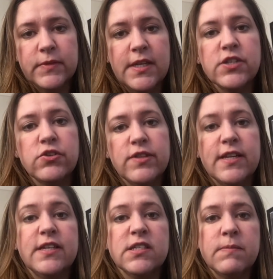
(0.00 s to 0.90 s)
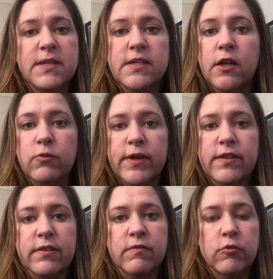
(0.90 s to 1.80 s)
issue that needs to be dealt
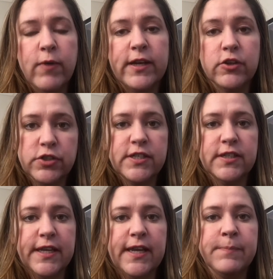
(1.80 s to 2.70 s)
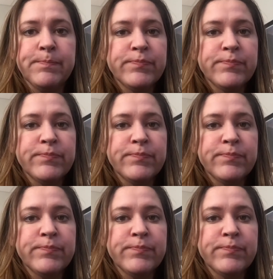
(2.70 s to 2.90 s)
with quite urgently.